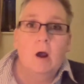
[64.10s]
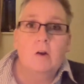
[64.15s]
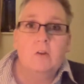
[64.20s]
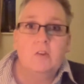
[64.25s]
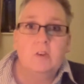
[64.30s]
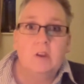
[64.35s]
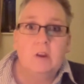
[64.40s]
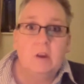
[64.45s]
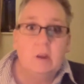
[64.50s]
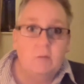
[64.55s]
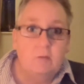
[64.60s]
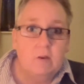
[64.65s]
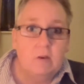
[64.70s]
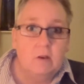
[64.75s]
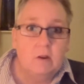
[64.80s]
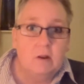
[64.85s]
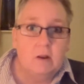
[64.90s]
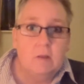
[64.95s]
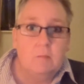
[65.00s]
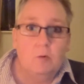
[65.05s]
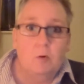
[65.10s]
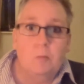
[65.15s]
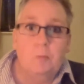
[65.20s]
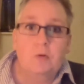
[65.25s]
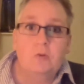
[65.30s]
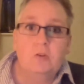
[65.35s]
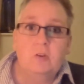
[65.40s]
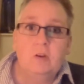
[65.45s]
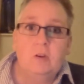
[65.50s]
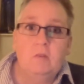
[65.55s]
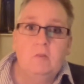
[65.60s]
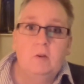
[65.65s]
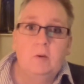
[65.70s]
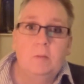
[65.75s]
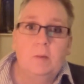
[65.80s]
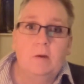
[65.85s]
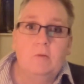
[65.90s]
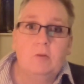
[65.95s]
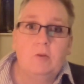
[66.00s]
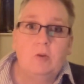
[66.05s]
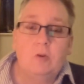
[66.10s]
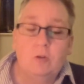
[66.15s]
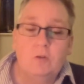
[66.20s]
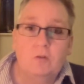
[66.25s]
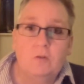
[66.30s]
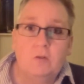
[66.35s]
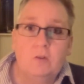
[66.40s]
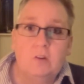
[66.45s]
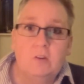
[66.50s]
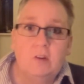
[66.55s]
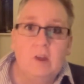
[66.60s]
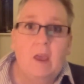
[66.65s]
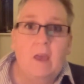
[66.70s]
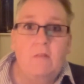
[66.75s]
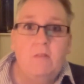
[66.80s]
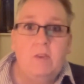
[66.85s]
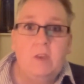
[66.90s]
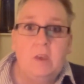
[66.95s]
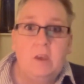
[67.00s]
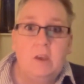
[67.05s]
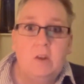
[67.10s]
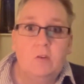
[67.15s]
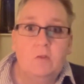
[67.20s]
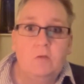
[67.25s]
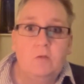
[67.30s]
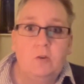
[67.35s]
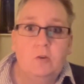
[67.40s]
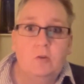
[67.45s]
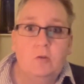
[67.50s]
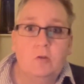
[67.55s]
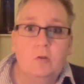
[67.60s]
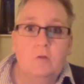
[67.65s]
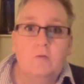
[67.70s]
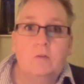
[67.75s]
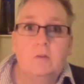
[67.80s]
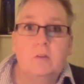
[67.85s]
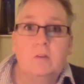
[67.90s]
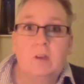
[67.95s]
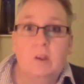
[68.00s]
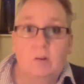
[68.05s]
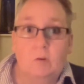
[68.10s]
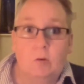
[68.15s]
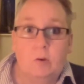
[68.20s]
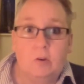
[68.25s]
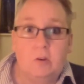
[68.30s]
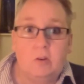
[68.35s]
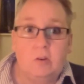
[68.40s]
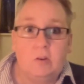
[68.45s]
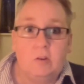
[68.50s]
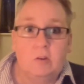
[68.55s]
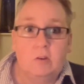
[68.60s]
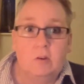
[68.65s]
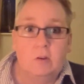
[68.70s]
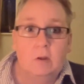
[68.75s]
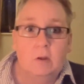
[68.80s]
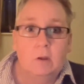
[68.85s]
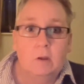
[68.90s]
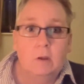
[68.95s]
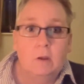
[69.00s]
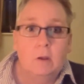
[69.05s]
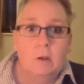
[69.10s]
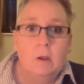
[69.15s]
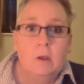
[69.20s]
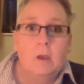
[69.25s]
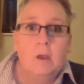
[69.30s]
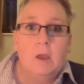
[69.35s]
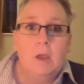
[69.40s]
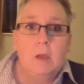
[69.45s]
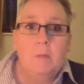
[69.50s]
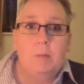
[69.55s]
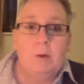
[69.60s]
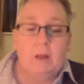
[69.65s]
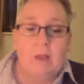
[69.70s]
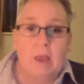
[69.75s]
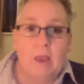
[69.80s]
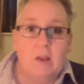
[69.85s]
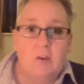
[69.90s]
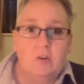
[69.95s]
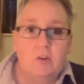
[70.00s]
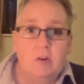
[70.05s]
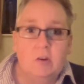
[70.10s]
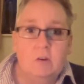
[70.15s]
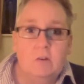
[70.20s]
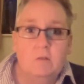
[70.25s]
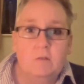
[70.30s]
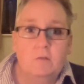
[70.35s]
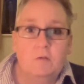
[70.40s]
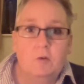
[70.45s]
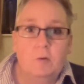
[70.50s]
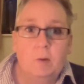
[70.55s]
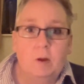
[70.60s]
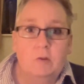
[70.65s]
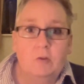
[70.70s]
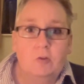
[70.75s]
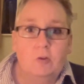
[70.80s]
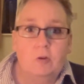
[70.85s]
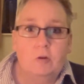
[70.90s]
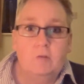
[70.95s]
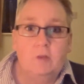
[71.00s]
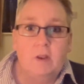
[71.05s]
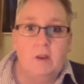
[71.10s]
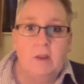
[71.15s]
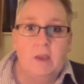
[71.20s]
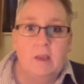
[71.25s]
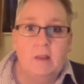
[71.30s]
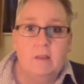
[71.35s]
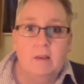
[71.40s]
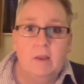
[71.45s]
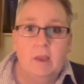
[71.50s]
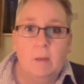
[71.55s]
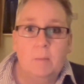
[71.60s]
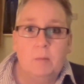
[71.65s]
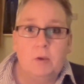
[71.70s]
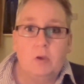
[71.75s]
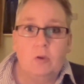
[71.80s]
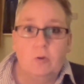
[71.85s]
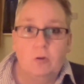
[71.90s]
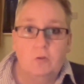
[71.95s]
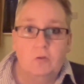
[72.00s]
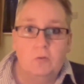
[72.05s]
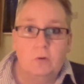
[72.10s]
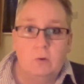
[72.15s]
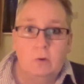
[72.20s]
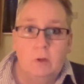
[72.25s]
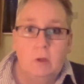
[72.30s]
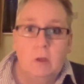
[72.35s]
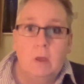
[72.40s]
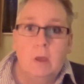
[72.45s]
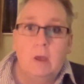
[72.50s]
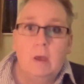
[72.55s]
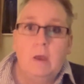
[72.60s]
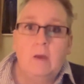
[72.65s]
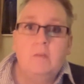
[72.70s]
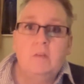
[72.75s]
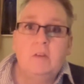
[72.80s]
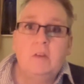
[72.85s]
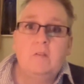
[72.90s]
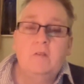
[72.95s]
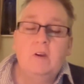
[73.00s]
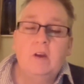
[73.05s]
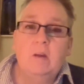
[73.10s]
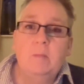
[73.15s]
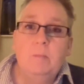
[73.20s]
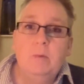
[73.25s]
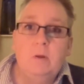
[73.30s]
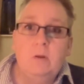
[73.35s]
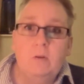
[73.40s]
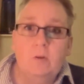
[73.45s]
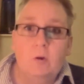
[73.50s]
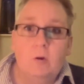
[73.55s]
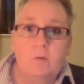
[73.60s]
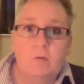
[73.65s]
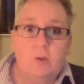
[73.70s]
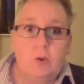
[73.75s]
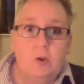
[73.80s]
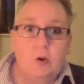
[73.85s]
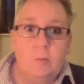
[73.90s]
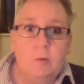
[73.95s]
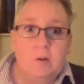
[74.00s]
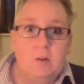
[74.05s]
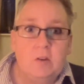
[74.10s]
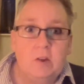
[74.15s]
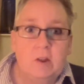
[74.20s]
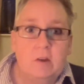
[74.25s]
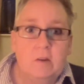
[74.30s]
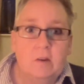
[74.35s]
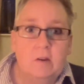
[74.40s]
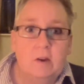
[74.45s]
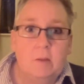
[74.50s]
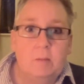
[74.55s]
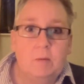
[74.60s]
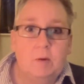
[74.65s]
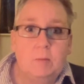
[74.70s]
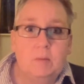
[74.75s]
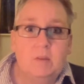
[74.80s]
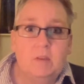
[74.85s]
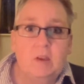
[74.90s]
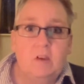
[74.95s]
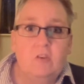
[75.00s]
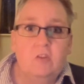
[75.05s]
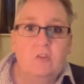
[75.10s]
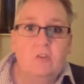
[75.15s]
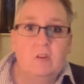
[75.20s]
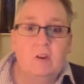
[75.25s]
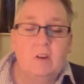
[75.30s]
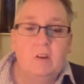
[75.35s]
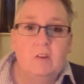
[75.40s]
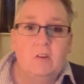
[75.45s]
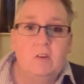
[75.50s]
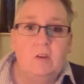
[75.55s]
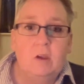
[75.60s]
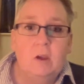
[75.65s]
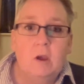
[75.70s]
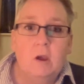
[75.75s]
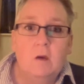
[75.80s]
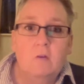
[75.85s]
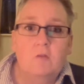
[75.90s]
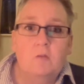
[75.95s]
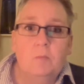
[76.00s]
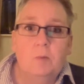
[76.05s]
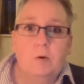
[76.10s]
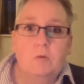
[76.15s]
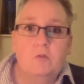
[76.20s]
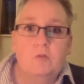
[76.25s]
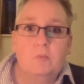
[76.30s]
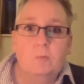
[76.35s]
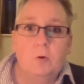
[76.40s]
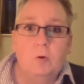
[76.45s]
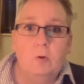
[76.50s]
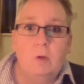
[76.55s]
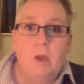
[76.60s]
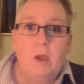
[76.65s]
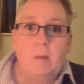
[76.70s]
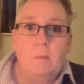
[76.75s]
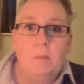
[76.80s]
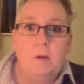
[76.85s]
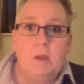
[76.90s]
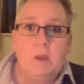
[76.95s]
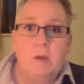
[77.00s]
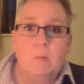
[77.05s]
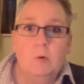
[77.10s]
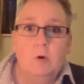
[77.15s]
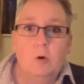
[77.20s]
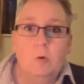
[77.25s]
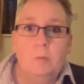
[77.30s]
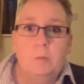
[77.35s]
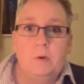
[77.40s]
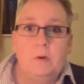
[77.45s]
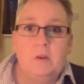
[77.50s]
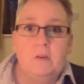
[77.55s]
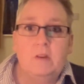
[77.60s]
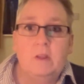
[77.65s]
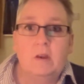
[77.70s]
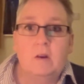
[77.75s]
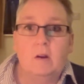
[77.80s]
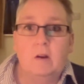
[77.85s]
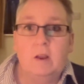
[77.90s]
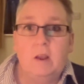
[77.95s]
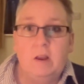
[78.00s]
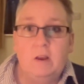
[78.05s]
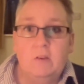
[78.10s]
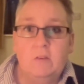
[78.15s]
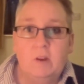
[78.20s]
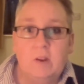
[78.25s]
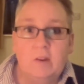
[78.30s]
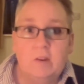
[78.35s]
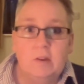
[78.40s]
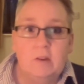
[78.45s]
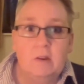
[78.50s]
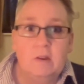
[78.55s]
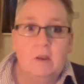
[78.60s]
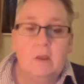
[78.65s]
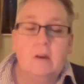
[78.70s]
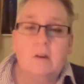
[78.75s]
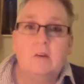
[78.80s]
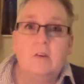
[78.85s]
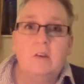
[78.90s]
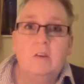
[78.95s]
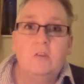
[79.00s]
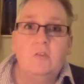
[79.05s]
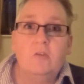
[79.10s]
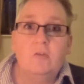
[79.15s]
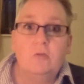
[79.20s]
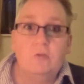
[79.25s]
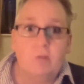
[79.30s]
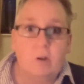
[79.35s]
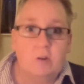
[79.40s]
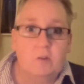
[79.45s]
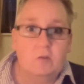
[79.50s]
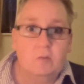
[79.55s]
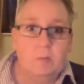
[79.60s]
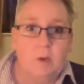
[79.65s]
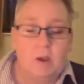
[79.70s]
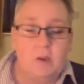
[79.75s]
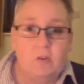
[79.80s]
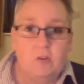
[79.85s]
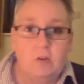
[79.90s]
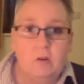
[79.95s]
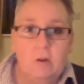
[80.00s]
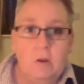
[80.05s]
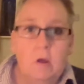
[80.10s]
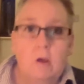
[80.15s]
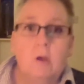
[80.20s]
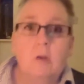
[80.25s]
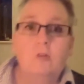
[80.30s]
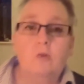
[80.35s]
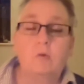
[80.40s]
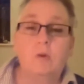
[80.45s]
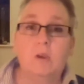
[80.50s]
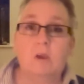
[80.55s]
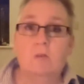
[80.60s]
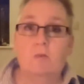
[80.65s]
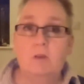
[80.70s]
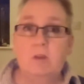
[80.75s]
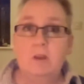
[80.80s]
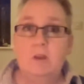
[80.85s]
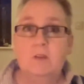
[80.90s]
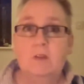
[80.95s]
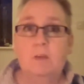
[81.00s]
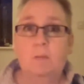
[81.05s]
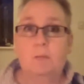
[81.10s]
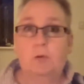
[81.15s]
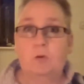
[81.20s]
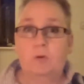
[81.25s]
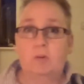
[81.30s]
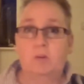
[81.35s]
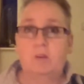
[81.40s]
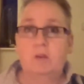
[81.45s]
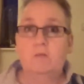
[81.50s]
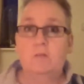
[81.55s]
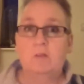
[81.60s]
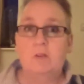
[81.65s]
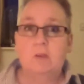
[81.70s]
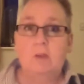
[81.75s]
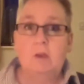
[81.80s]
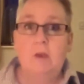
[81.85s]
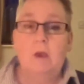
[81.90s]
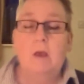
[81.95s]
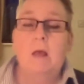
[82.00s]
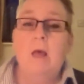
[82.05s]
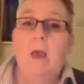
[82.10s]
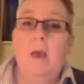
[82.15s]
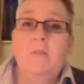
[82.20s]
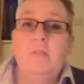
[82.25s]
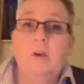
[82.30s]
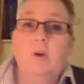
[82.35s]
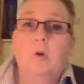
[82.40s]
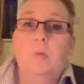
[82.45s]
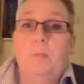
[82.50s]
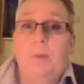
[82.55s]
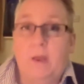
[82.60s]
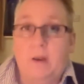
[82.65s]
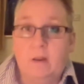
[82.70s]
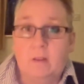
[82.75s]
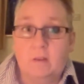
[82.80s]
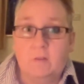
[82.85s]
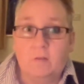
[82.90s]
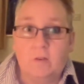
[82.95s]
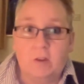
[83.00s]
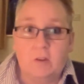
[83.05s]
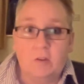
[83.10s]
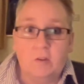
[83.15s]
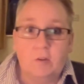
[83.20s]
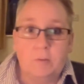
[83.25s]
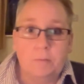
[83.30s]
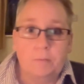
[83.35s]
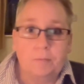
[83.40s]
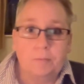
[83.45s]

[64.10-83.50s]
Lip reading: significantly more positive about the usefulness and the ease of use of the technologies. Implications from our survey data can be useful in the development of a human-centered implementation strategy for both small and medium companies that are interested in a digital transformation to increase their productivity and their competitiveness.